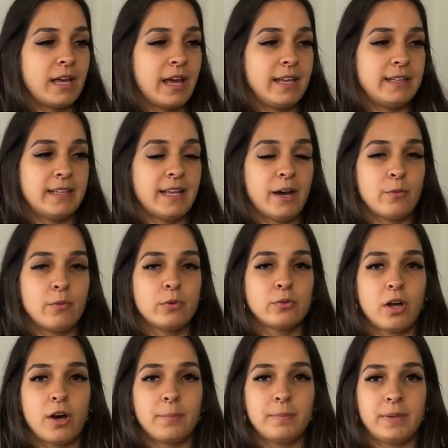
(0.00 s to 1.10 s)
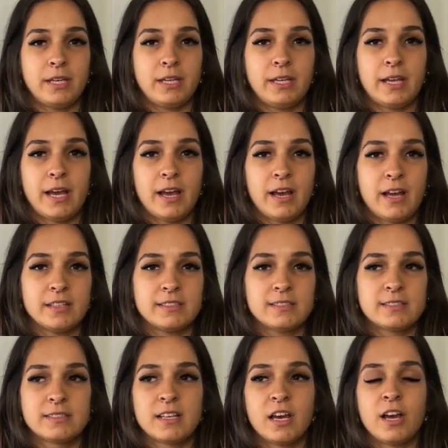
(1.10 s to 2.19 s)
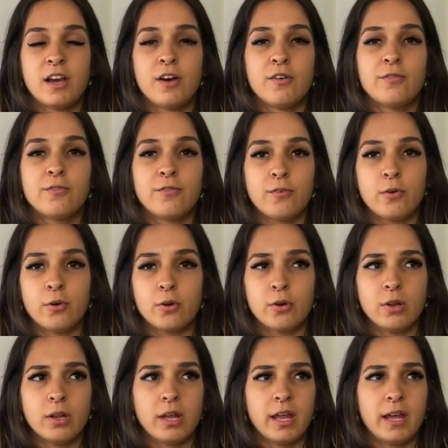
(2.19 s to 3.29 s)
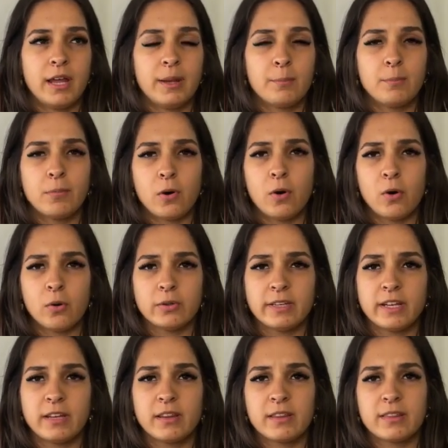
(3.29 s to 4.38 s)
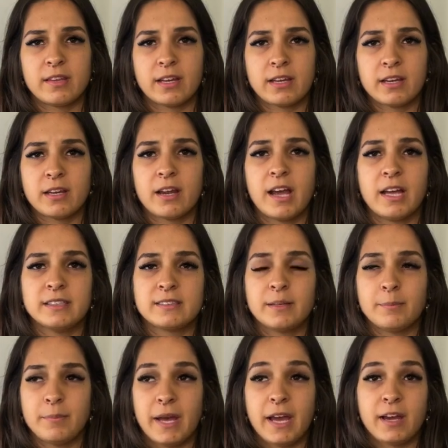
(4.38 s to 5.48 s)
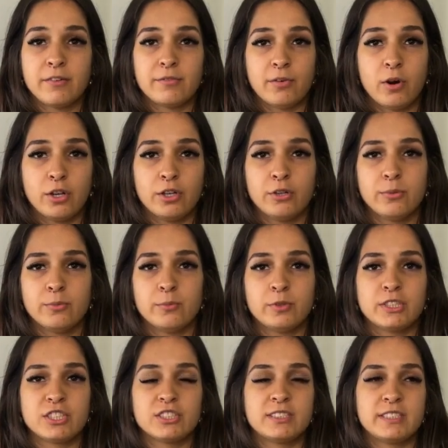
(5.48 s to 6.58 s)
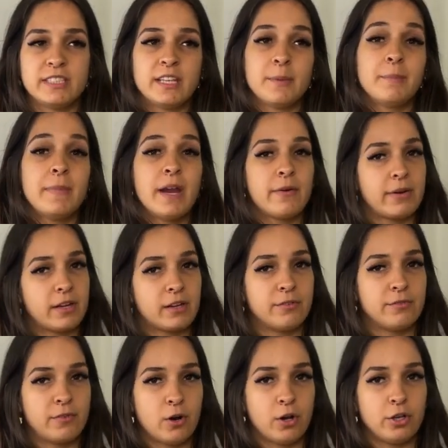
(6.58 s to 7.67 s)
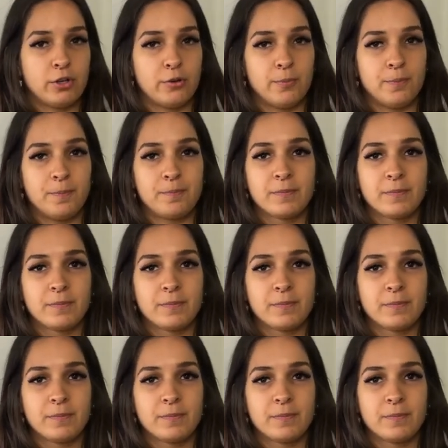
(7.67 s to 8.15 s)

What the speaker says: and that will not be as full and bold and thick as the mega volume, which is the American volume.